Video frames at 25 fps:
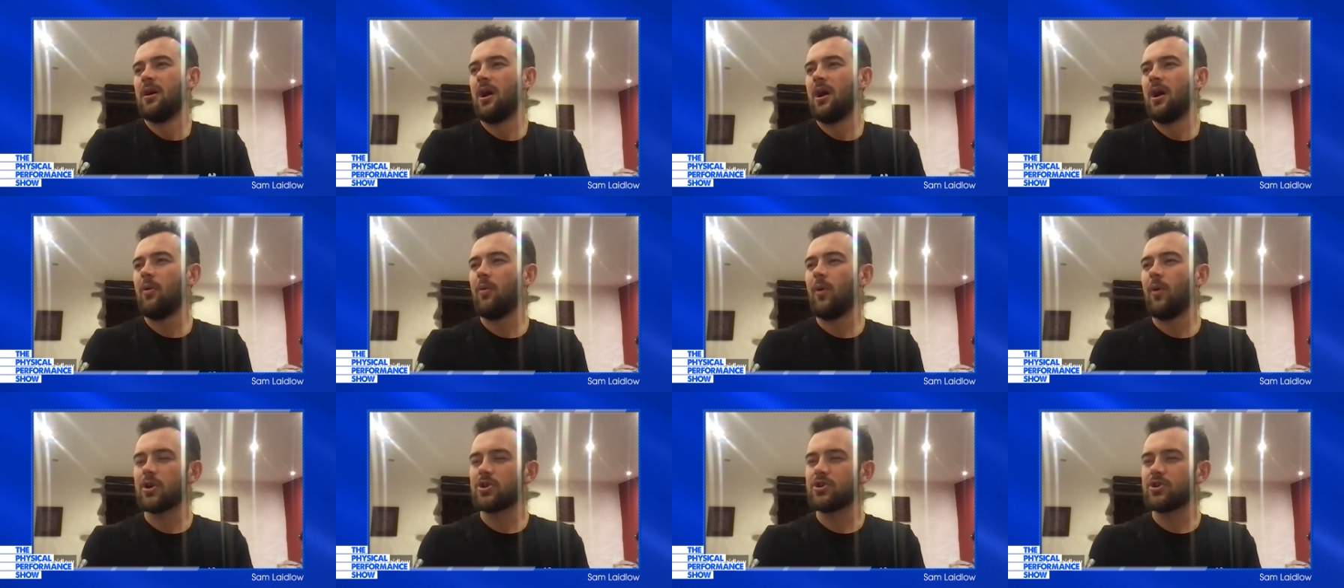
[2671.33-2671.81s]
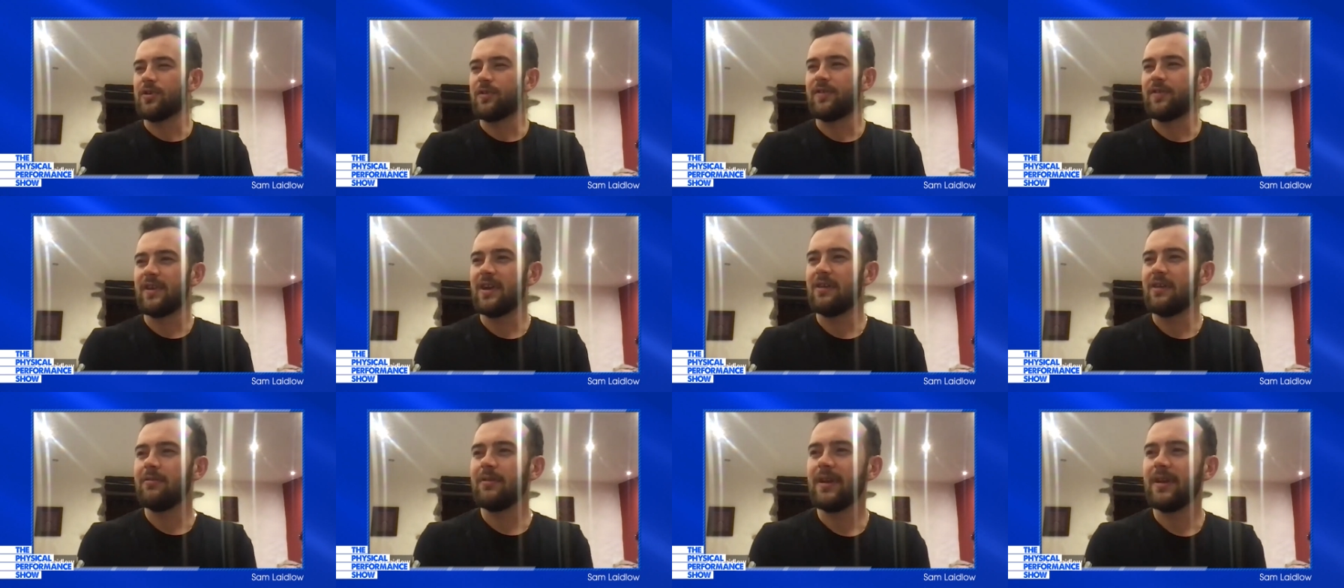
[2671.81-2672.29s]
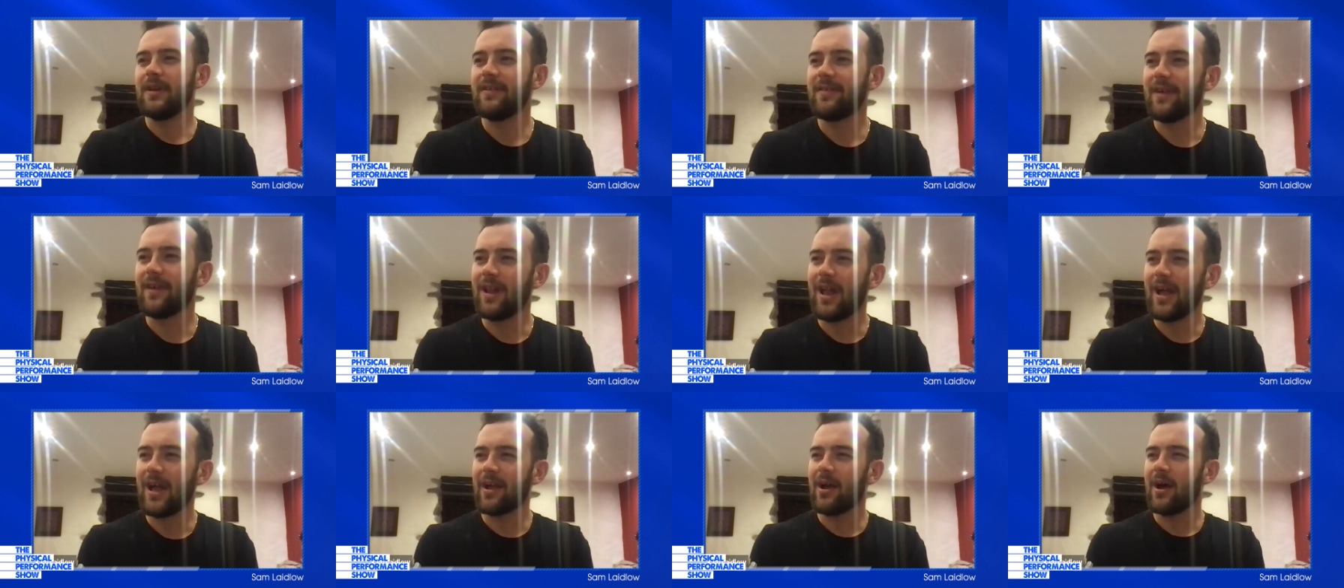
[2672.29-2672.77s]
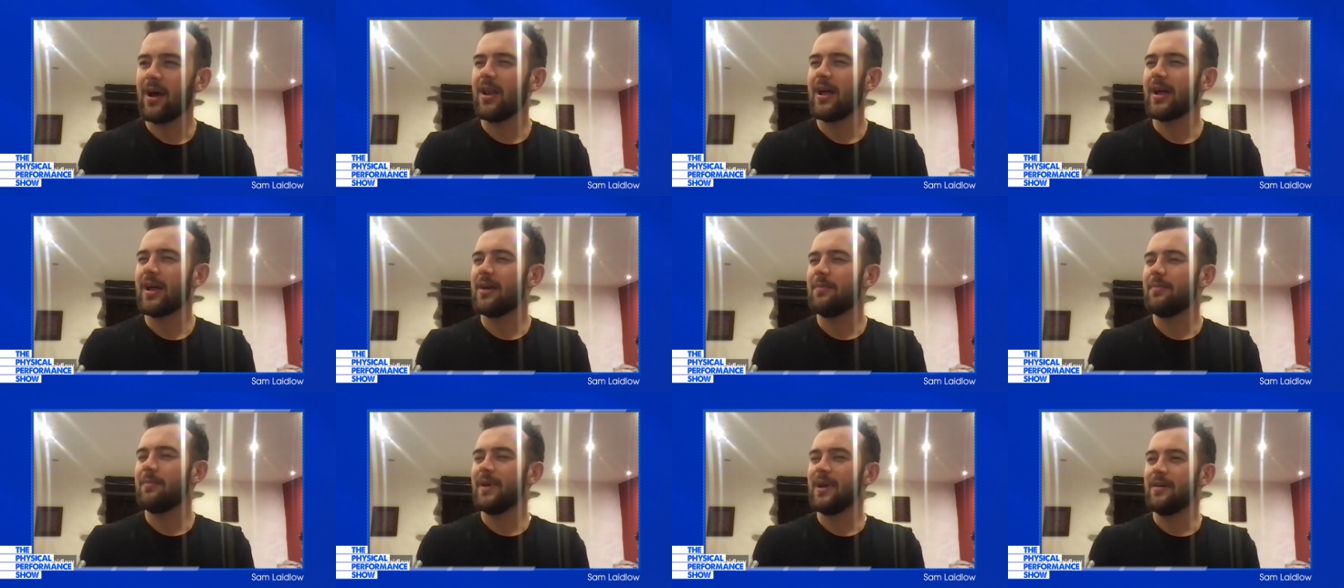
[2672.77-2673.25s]
watch a series. I
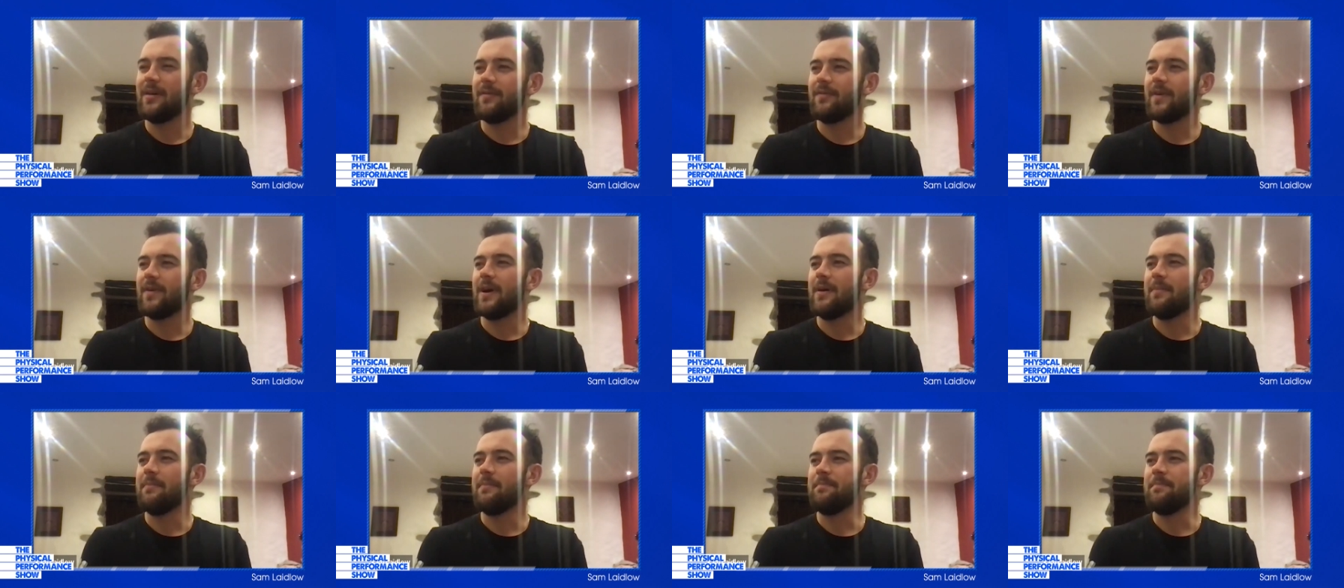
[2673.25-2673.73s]
like a bit of